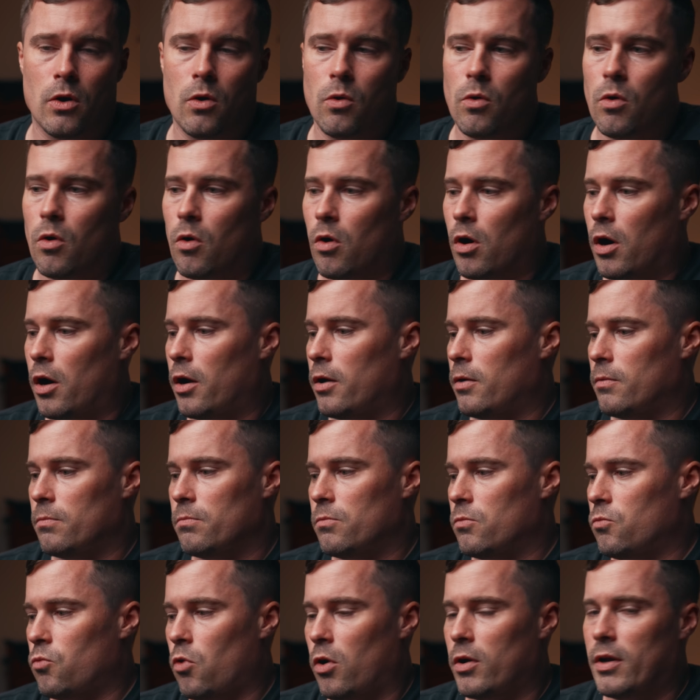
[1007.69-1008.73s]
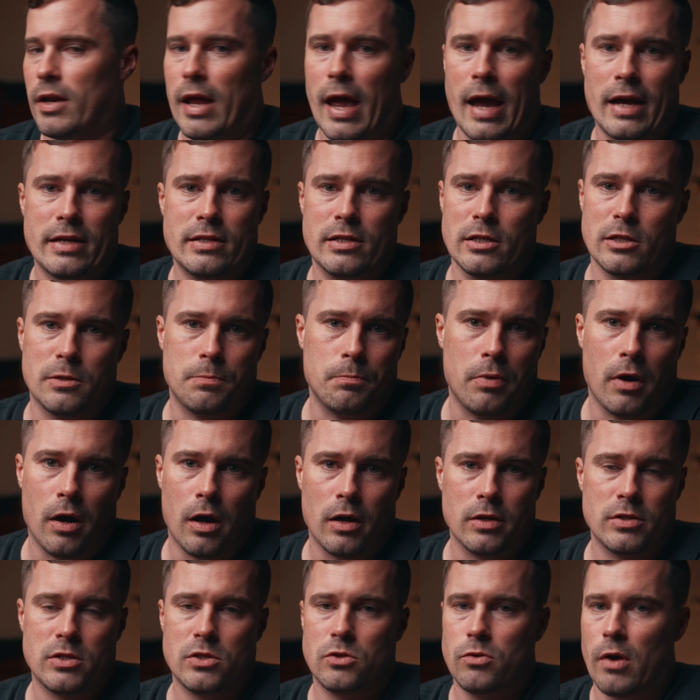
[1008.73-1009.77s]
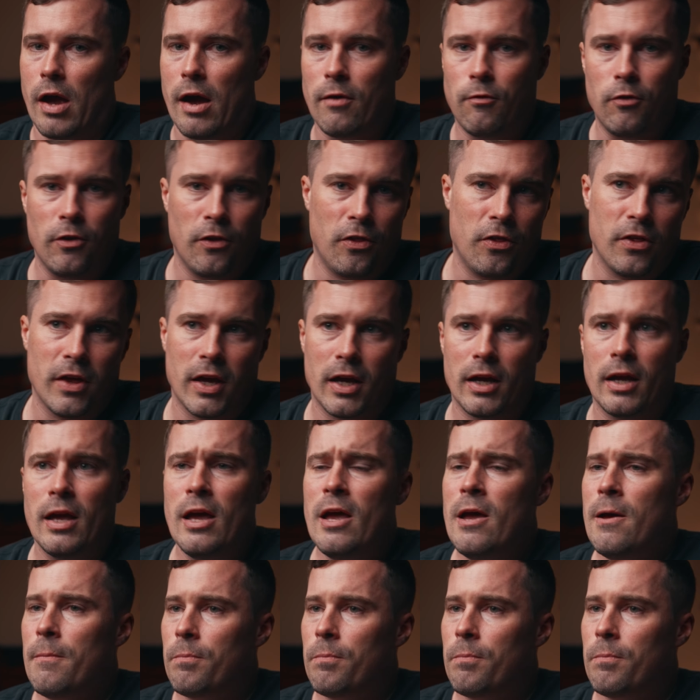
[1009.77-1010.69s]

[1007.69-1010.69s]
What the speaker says: or one access pass to everything.